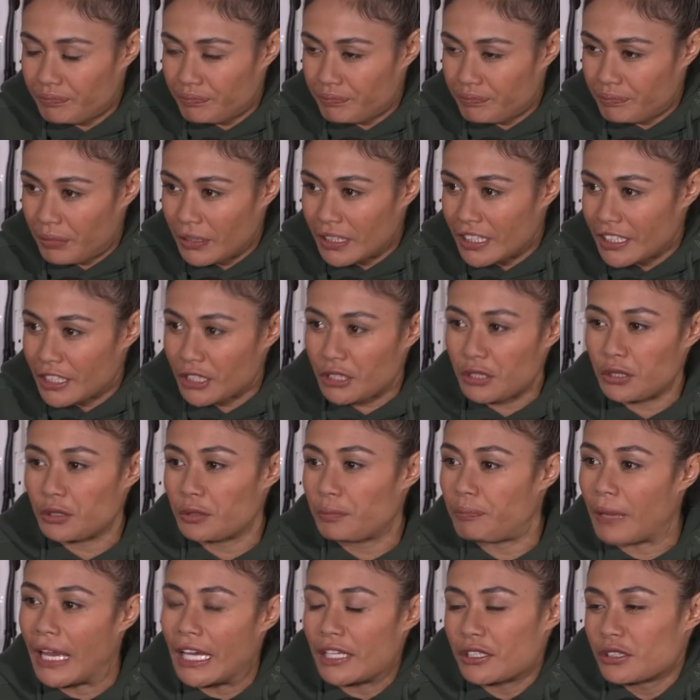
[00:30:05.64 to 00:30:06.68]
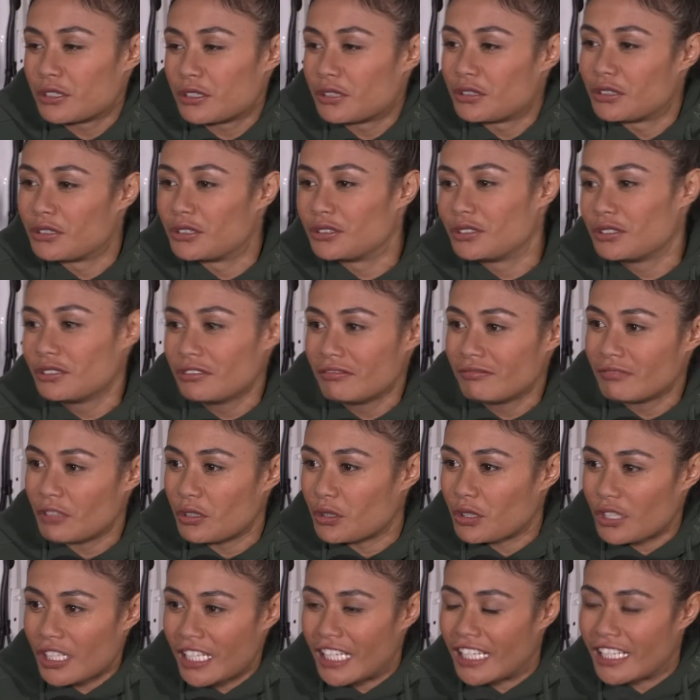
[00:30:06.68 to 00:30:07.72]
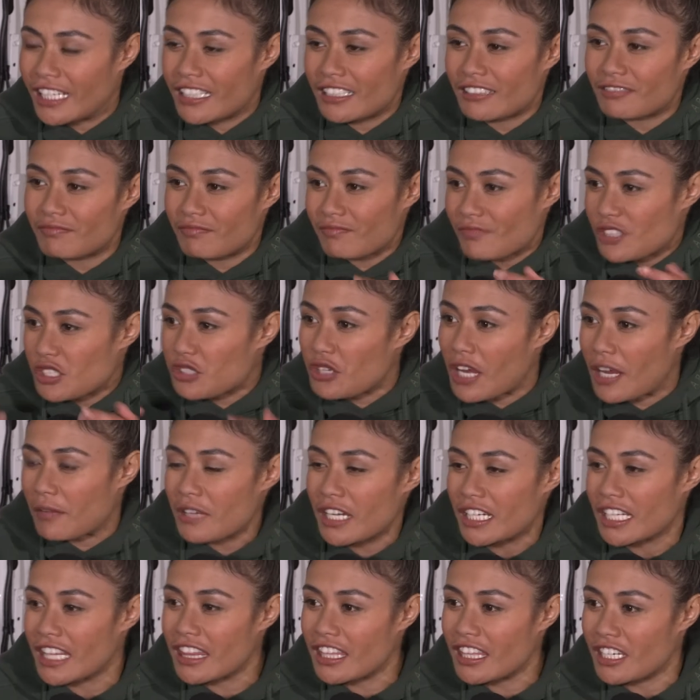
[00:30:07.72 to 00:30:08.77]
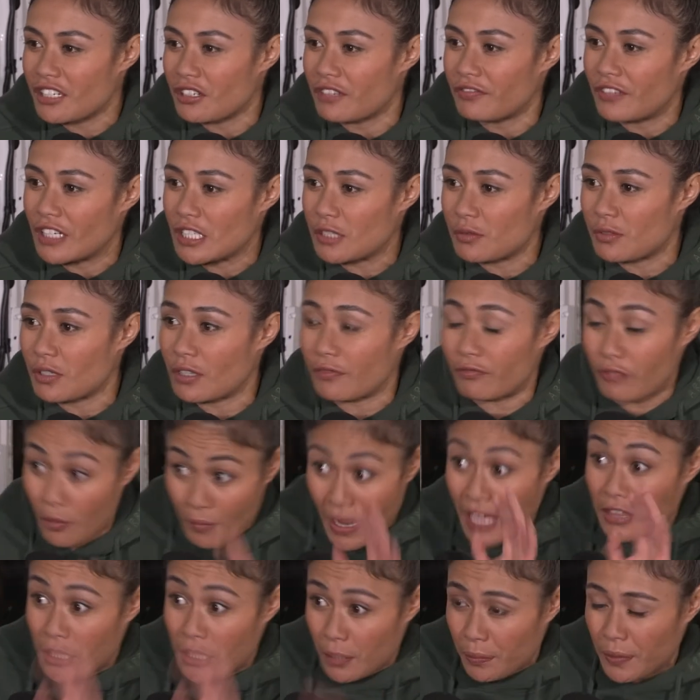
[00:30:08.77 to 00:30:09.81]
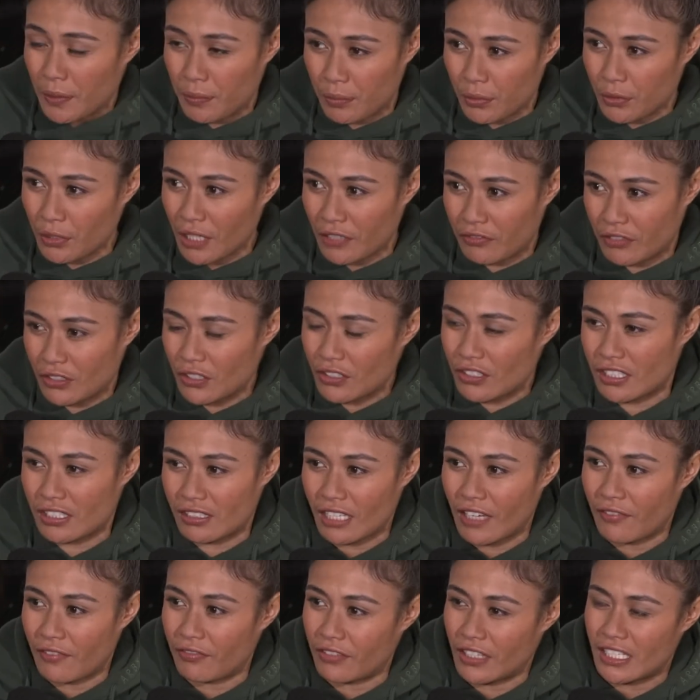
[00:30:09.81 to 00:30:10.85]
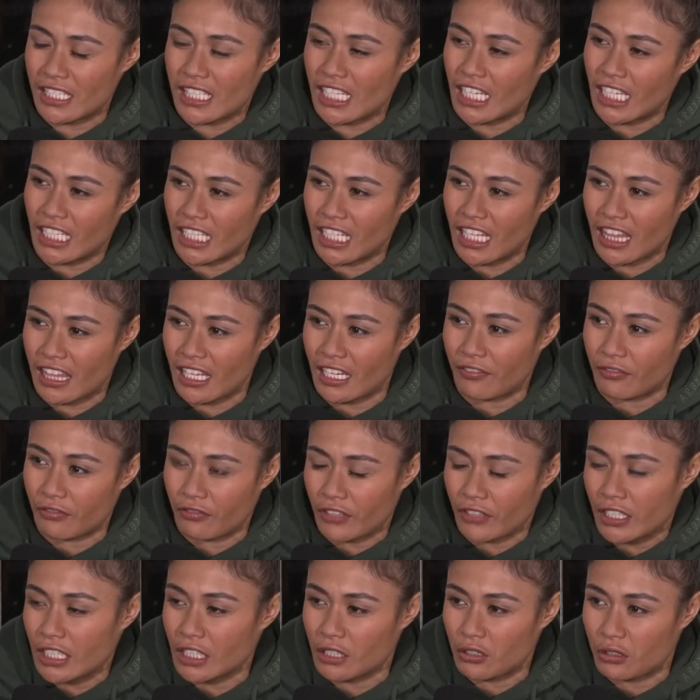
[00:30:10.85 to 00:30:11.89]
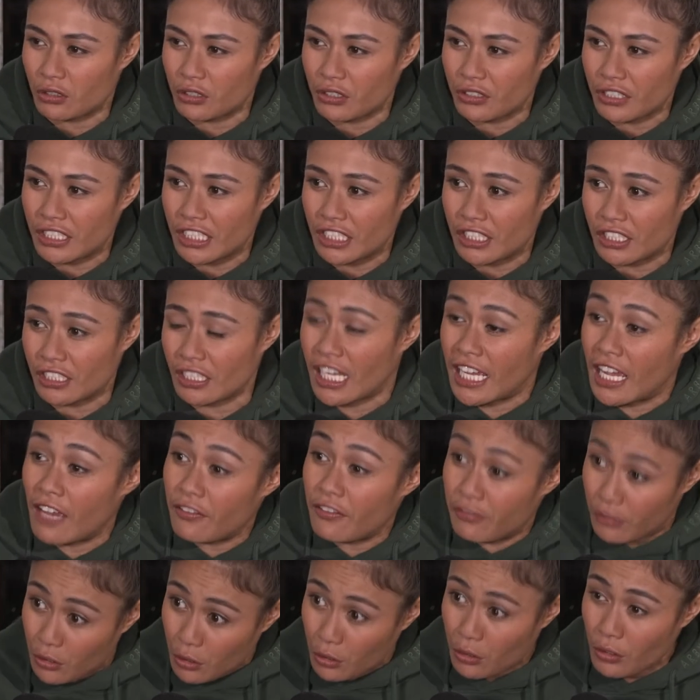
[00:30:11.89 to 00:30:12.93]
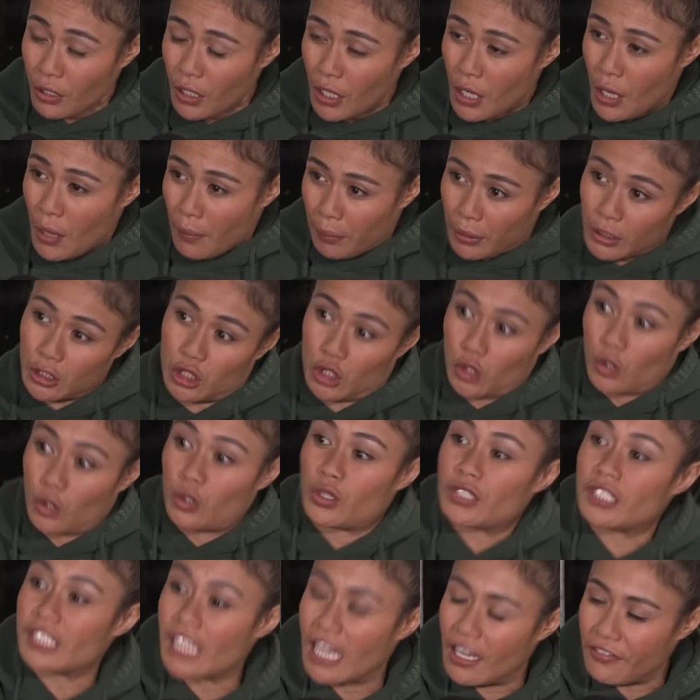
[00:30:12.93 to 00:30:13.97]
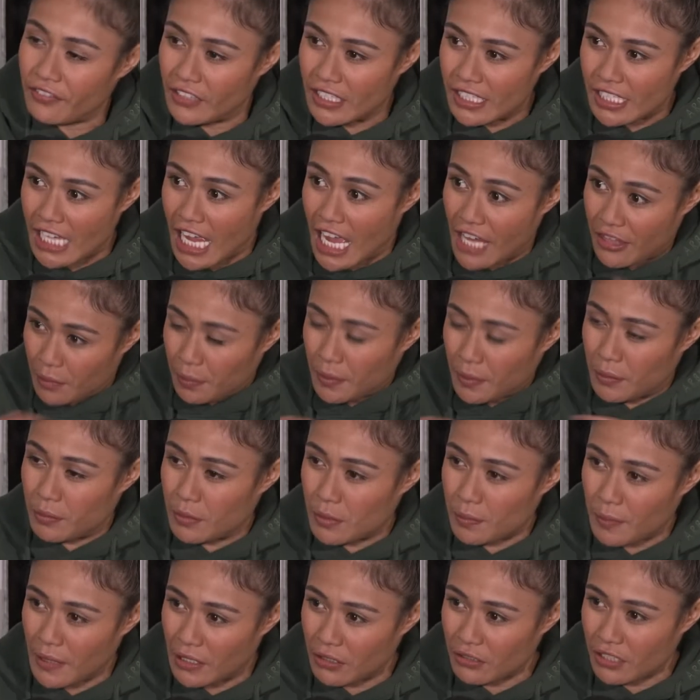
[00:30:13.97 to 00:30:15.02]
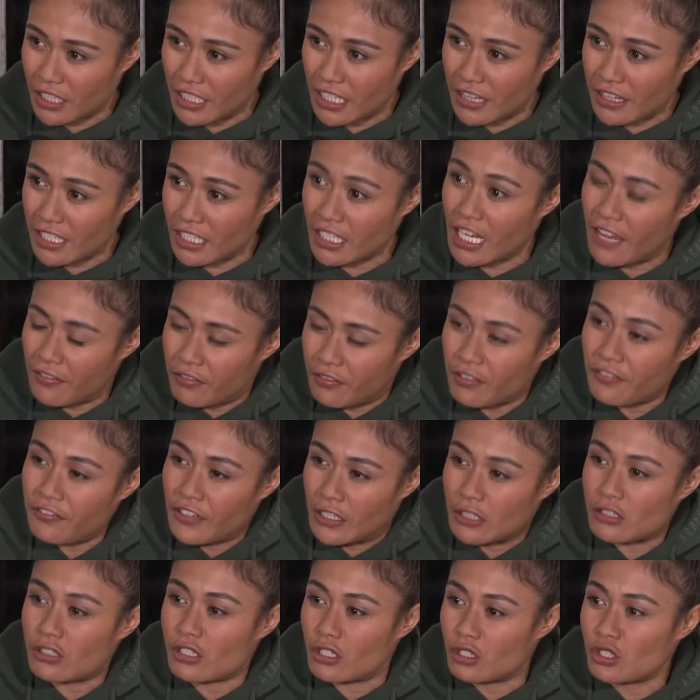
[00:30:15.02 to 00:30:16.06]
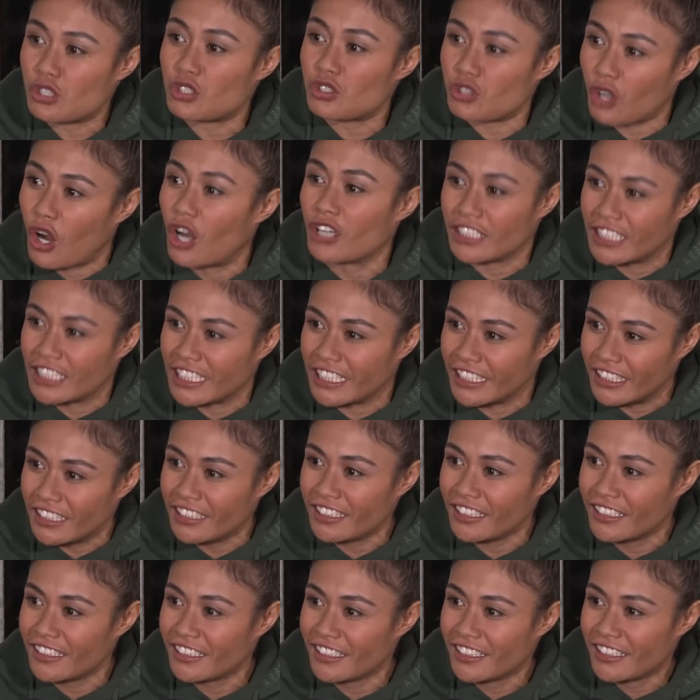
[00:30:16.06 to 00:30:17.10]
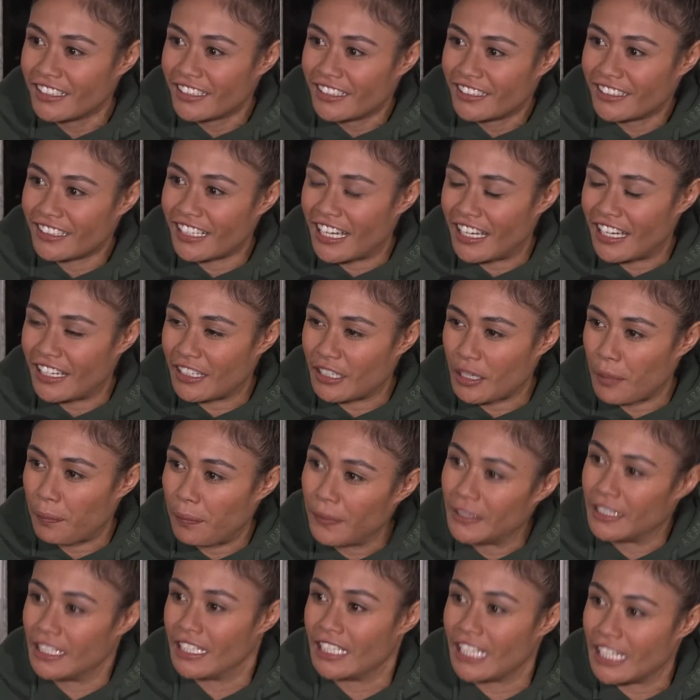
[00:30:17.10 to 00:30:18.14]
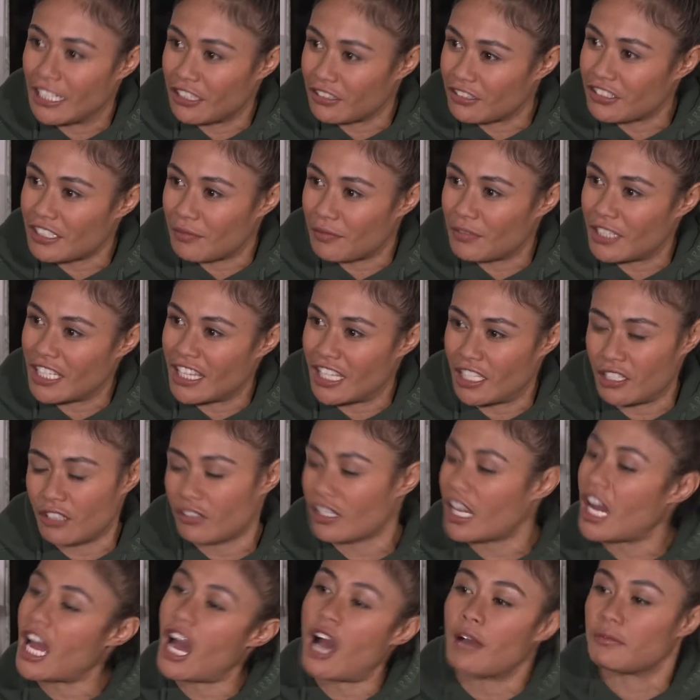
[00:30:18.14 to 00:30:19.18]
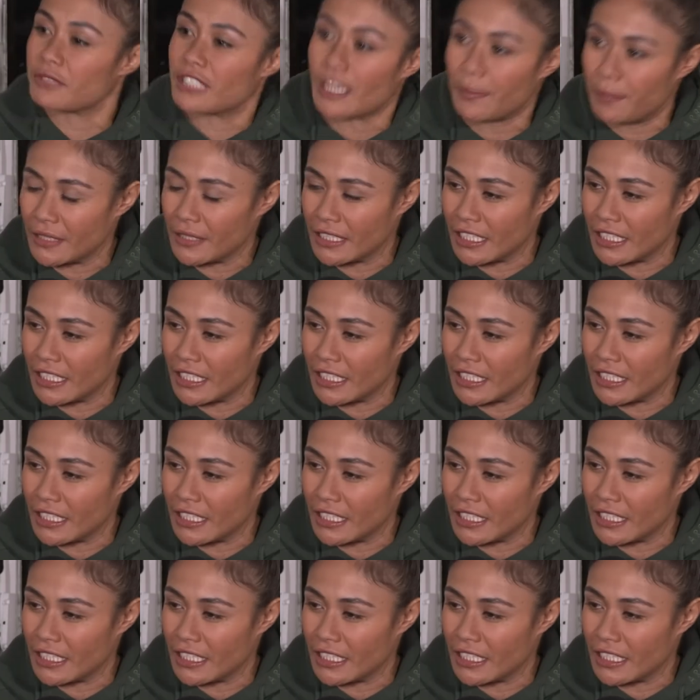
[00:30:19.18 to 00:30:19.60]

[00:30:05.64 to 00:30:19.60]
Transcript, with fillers: political battle or like scrap kind of thing on Facebook from other people? Have you is there any that have really caught your attention? Like, have you put yourself into other people's battle kind of thing? Like, have you felt so strongly, like opinionated on something that you're like, I'm jumping